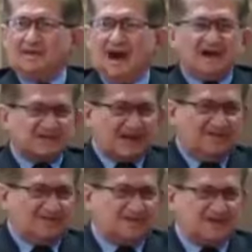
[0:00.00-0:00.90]
As I
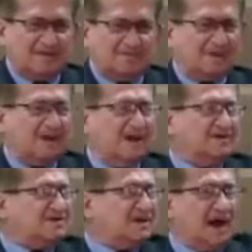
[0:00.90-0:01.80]
give example,
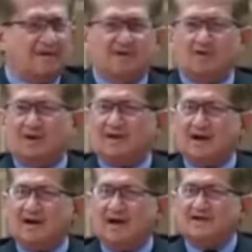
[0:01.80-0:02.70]
tsunami went.
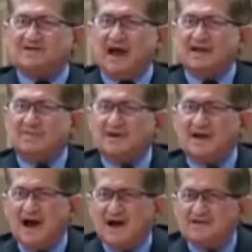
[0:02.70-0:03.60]
Is anybody
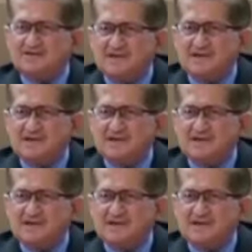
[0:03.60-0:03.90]
ask?